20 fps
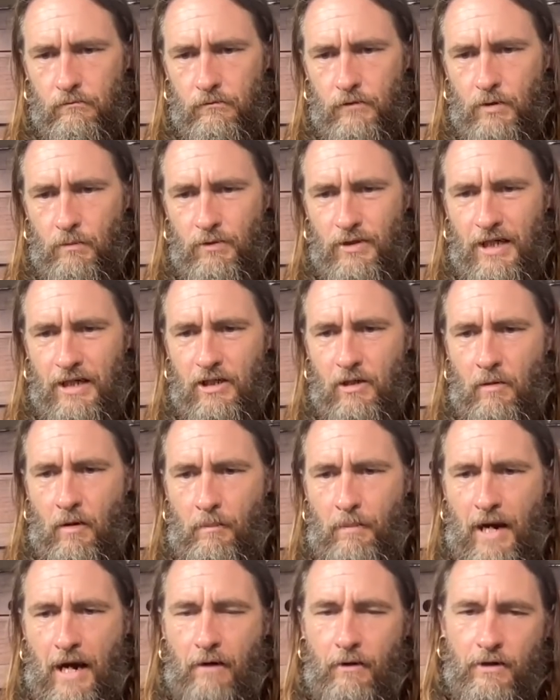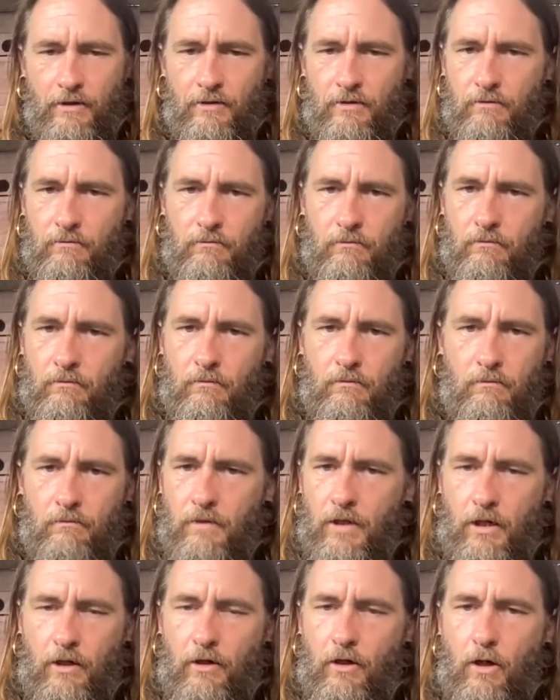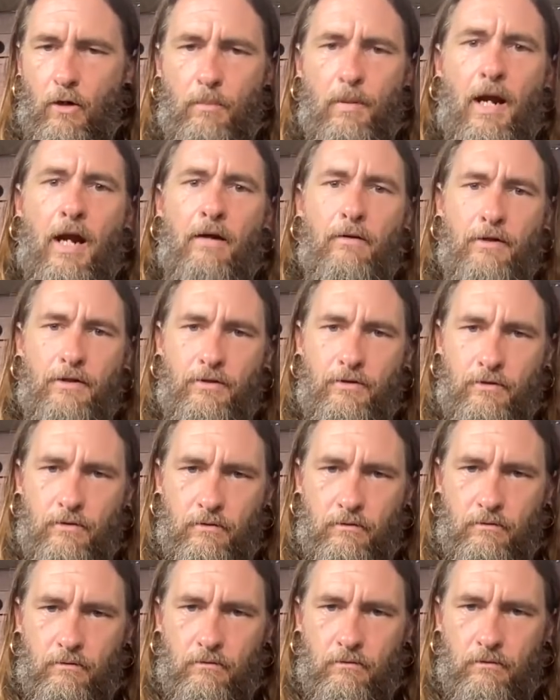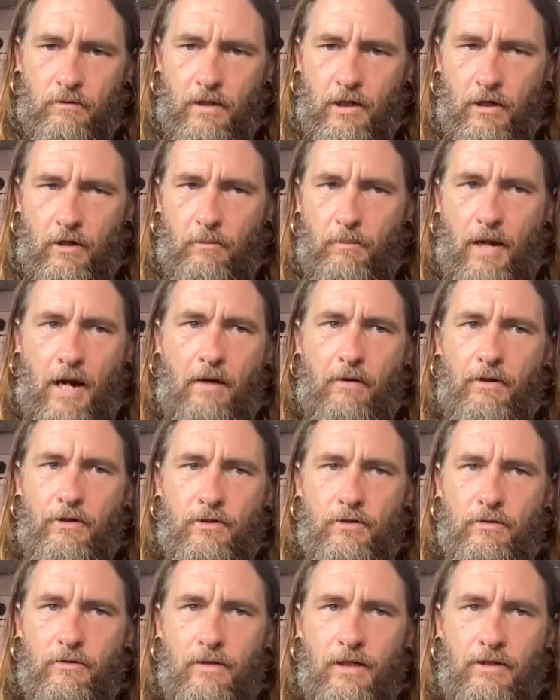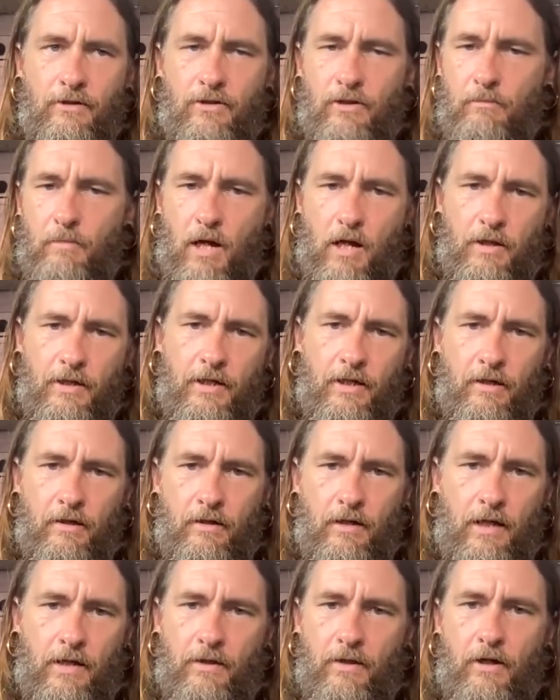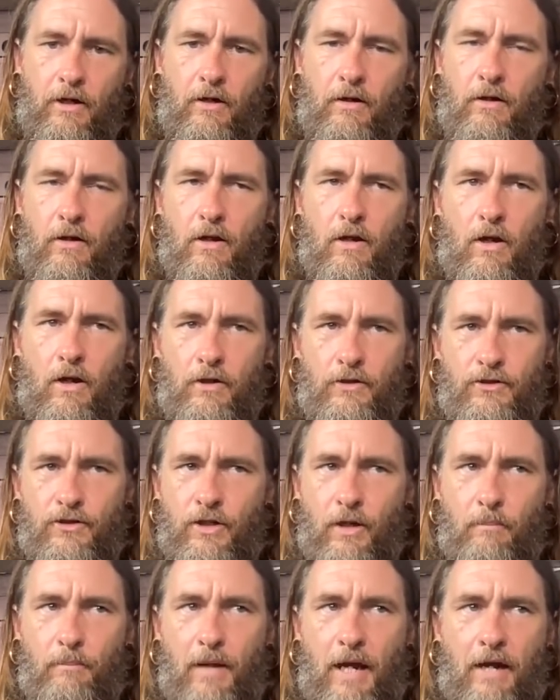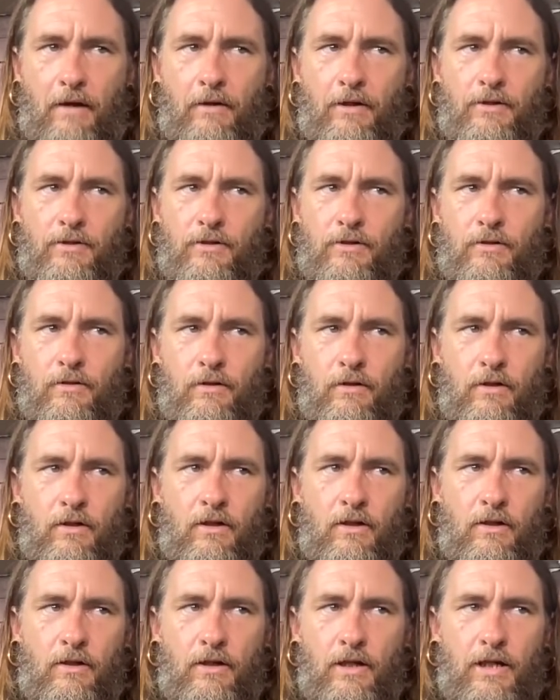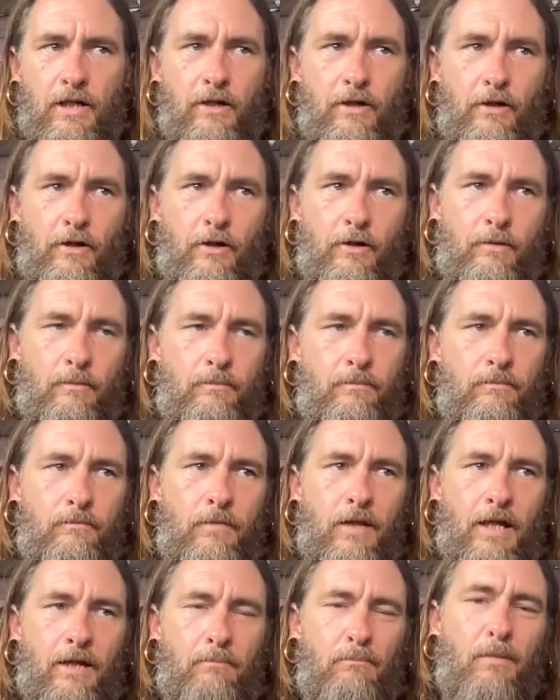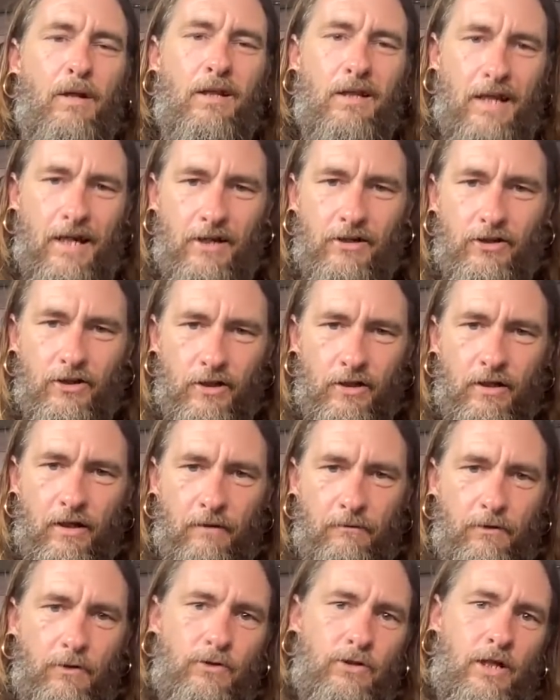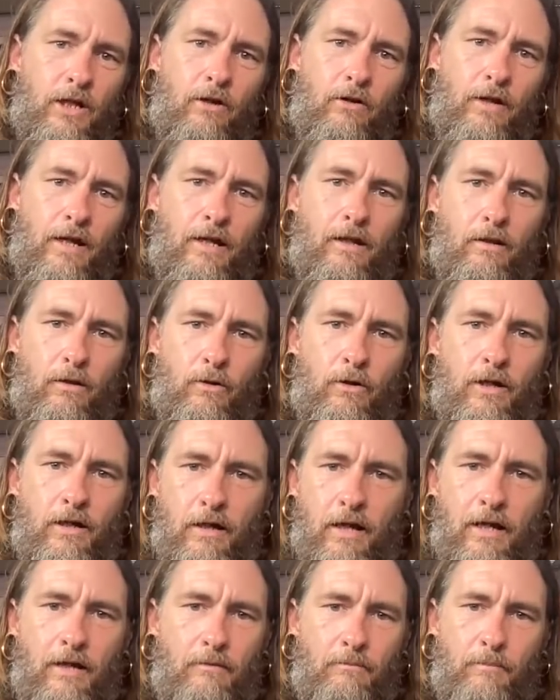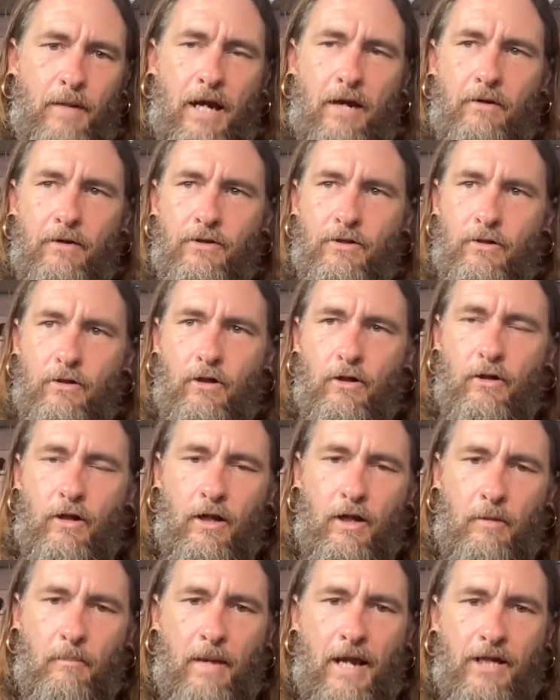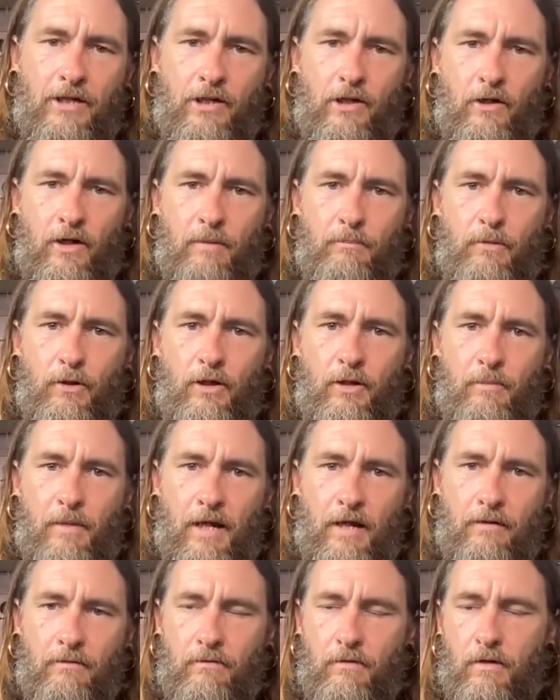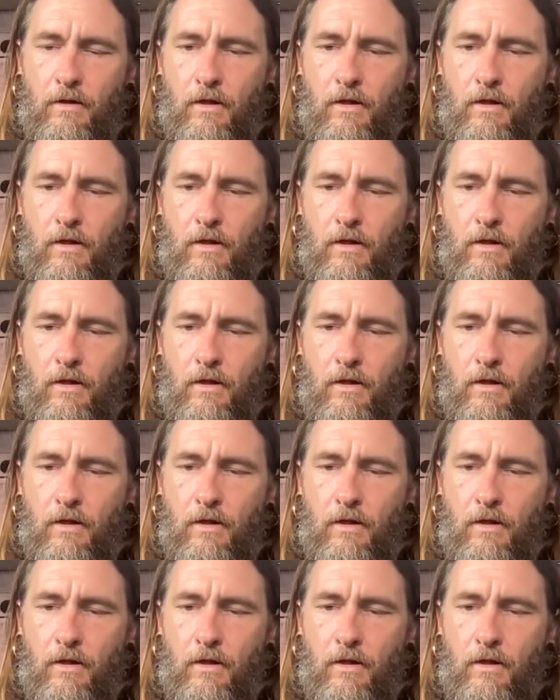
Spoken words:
Someone's asking about pirates. There are no pirates. There are pirates in Somalia, and there are some pirates near, like, Malaysia if you sail alone at night. Pirates are an imaginary boogeyman.